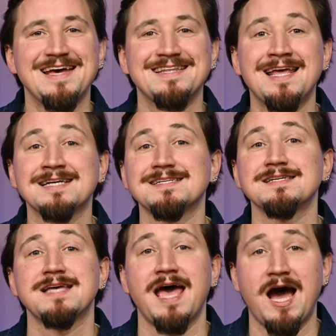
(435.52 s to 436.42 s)
Next
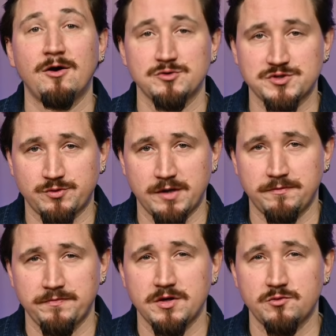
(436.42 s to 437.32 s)
is how you scrape.
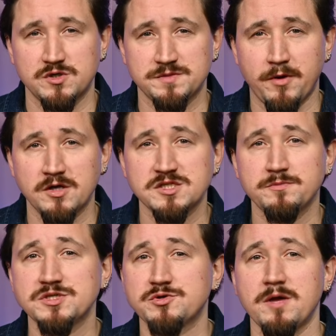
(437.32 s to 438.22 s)

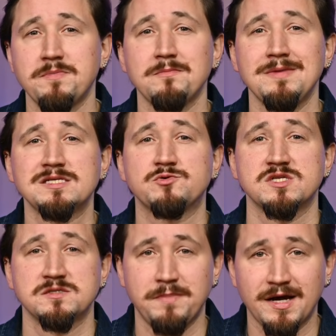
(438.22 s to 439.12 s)
Responsible scraping means
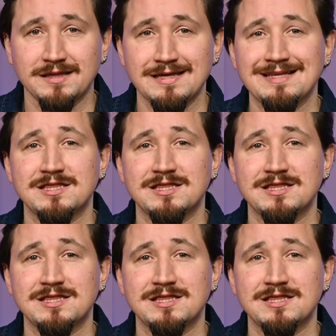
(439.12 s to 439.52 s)
respecting